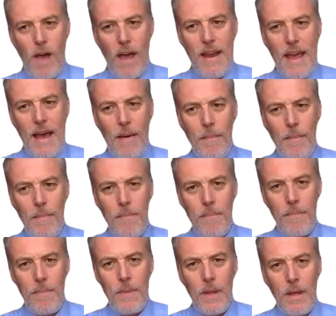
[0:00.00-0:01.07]
now.
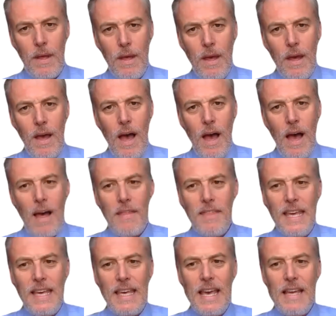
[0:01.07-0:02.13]
I
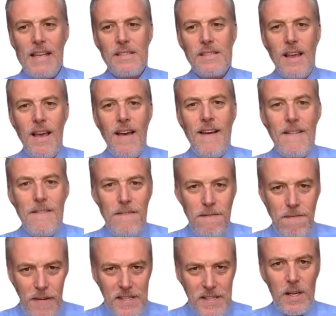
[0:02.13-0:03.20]
think it's
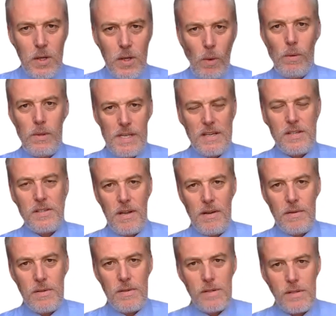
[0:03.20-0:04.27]
physical
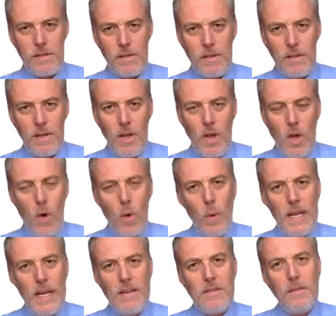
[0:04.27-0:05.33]
distance. We
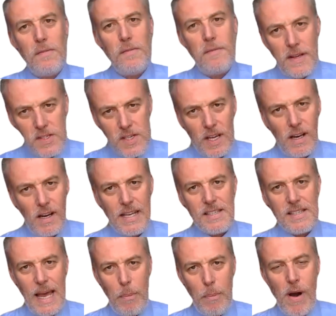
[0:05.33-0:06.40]
need to physically
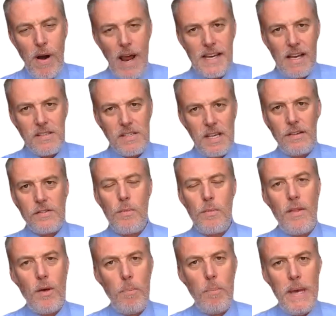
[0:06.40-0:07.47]
separate ourselves from
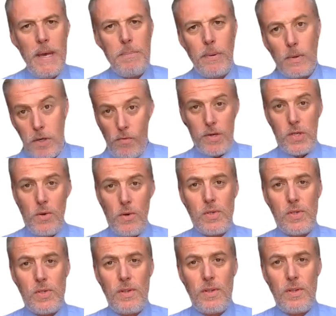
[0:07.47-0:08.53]
other people to
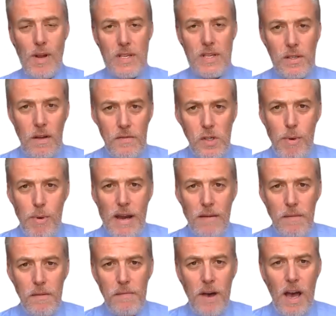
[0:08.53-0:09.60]
reduce the risk of spread
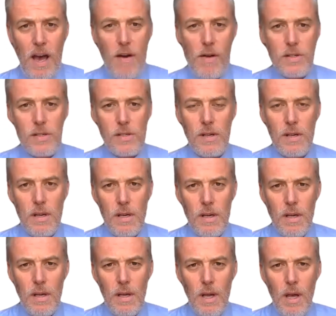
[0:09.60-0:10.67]
of the virus.
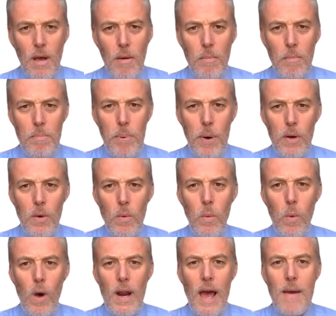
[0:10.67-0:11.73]
But
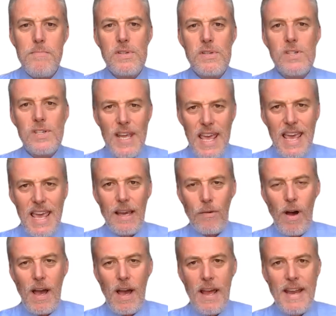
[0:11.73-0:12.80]
what I'm seeing
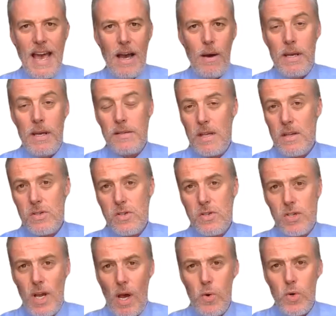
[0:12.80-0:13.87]
right now is that
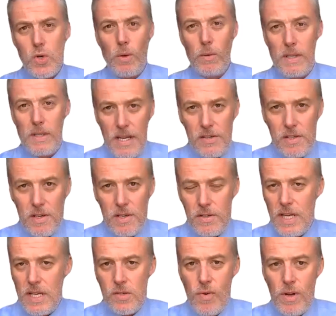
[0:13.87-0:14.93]
social distance
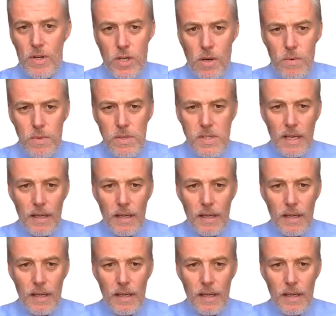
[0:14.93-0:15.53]
is reducing.